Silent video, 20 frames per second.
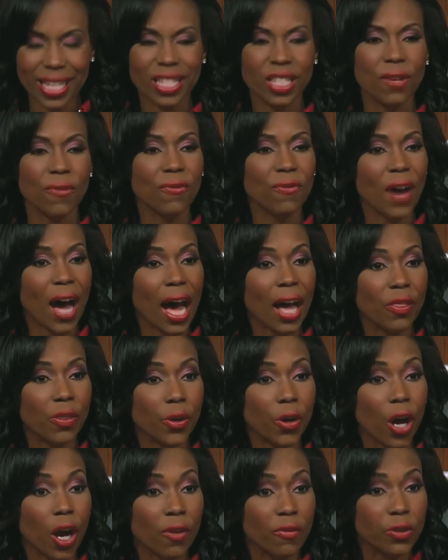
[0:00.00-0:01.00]
is the
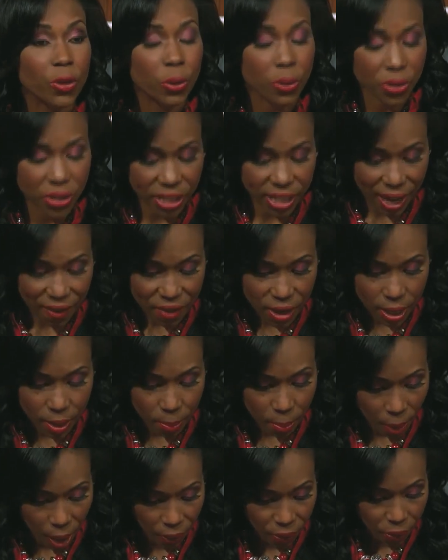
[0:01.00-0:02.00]
father of your
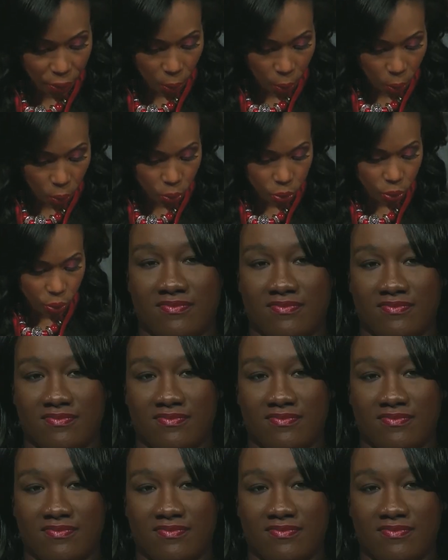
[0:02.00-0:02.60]
7-month-old